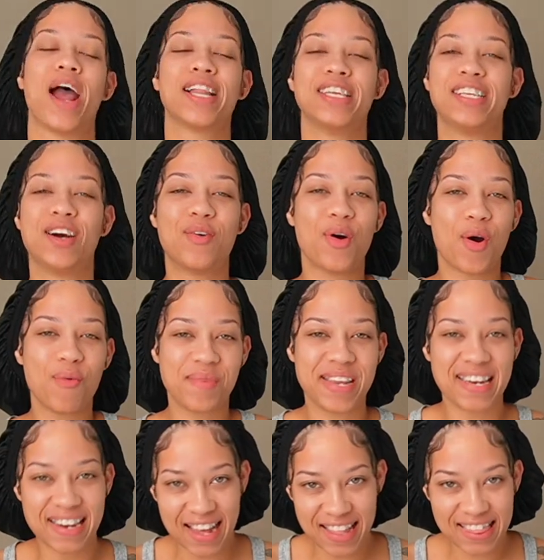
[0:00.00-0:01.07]
Raleigh don't
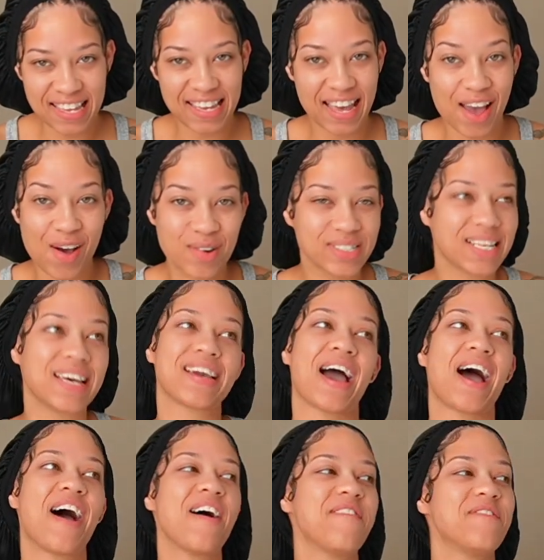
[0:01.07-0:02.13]
owe me nothing else.
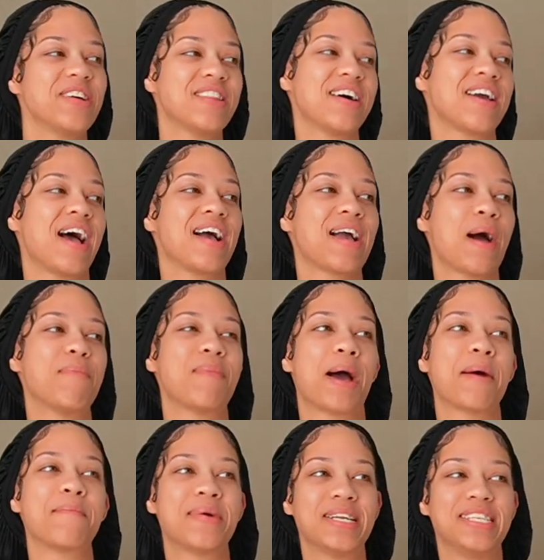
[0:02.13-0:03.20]
Like I feel like I
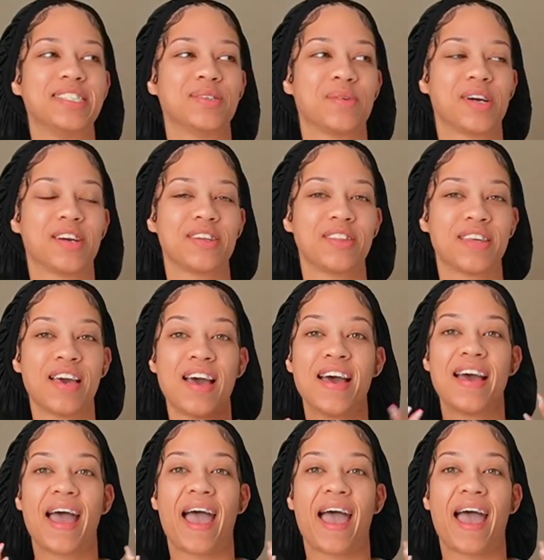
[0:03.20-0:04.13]
got my money's worth